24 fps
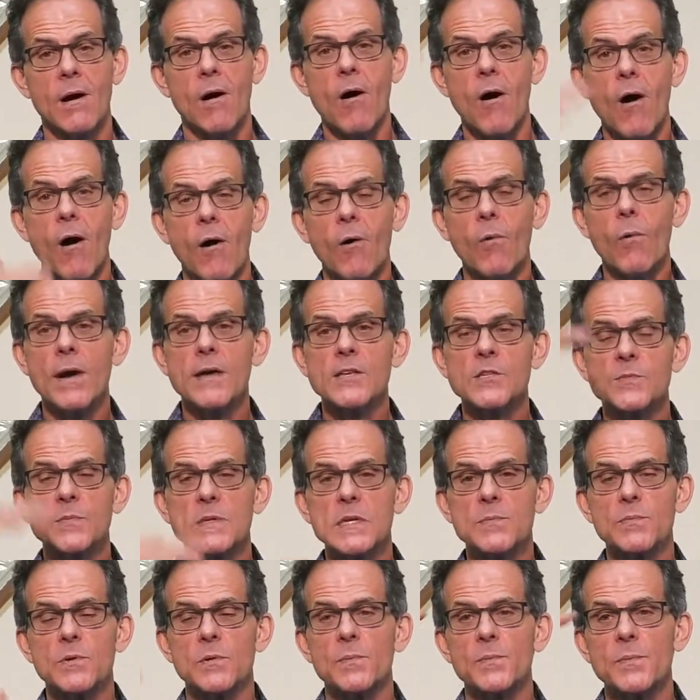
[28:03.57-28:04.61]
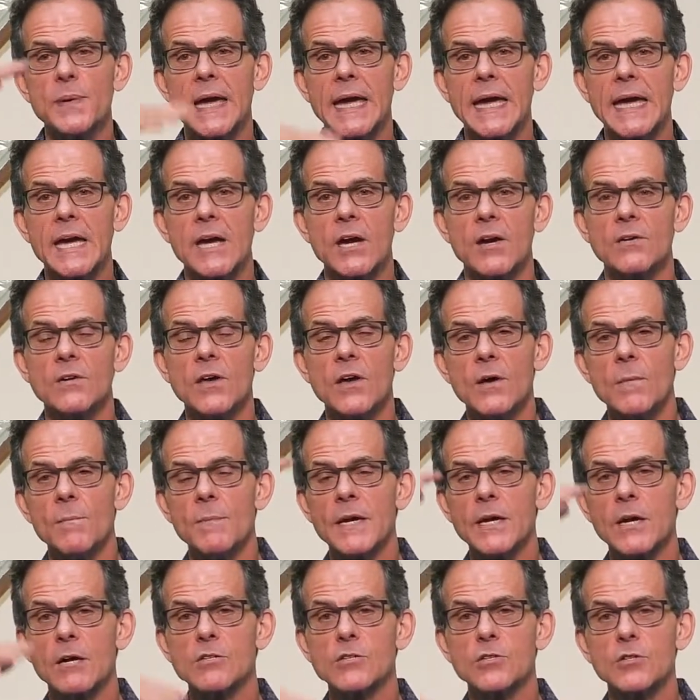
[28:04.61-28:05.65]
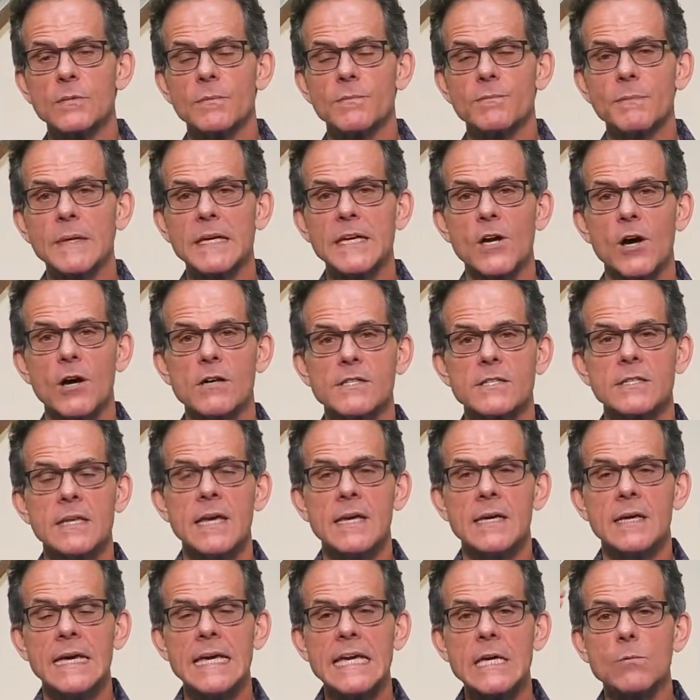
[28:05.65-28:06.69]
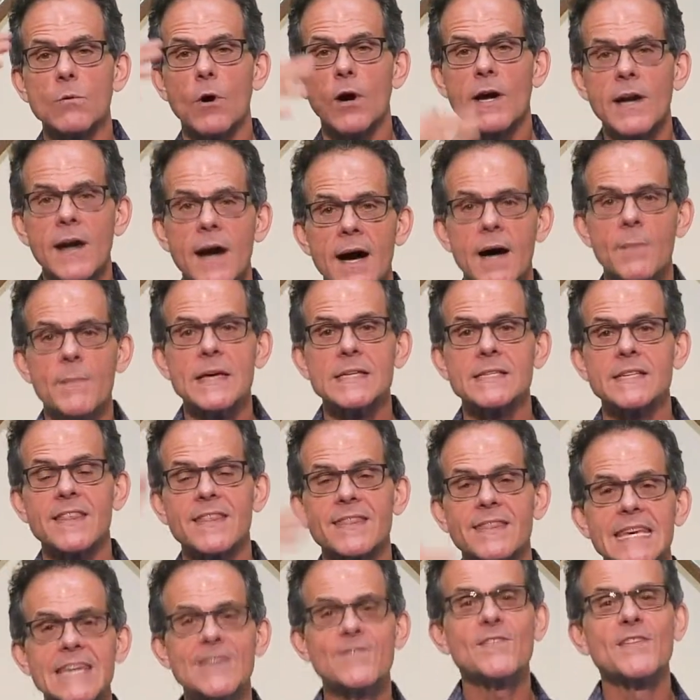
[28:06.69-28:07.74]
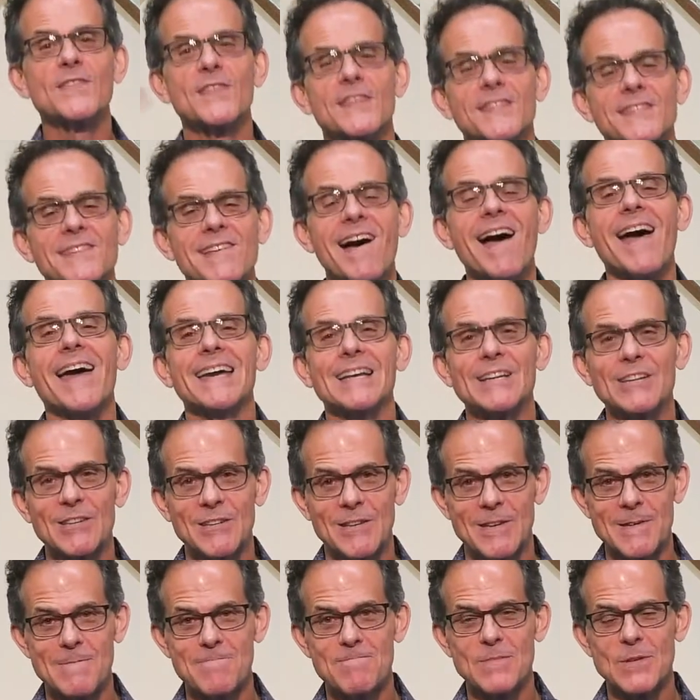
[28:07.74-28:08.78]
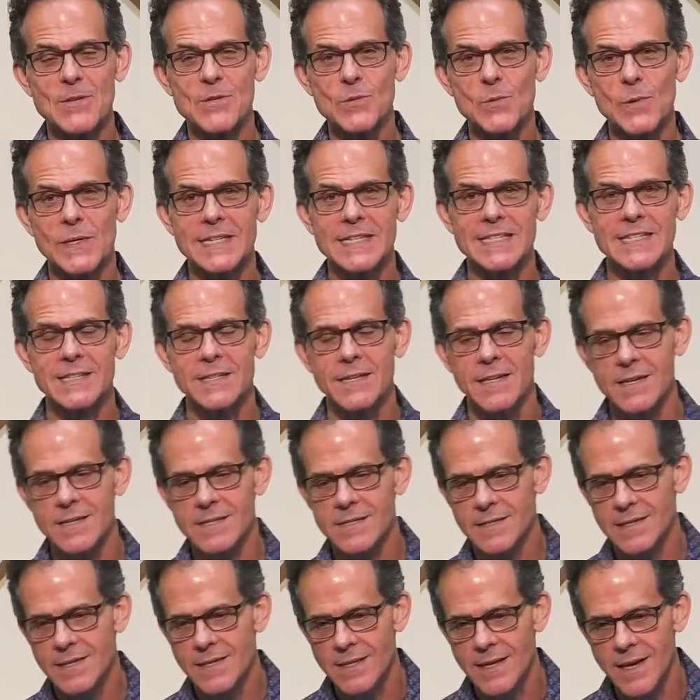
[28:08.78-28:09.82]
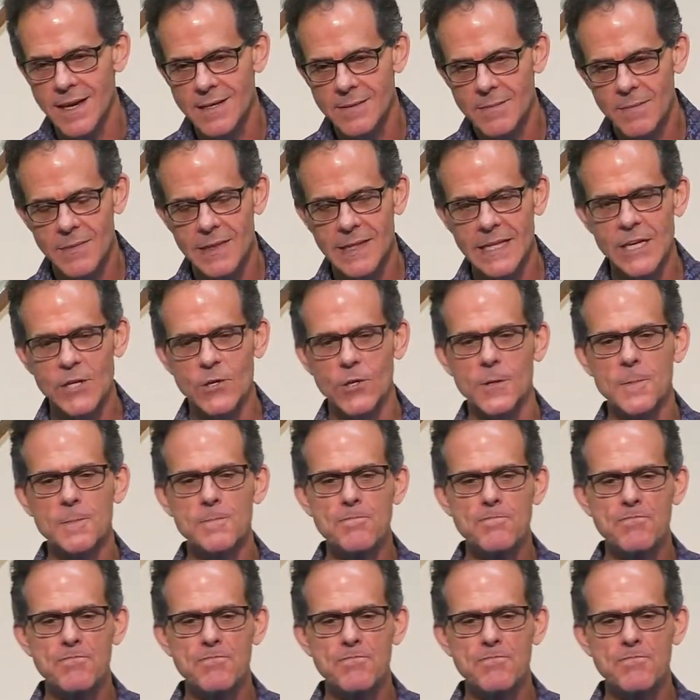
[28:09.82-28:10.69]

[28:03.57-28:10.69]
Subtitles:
Always be prepared because he will come as a thief in the night, is what he says in that letter.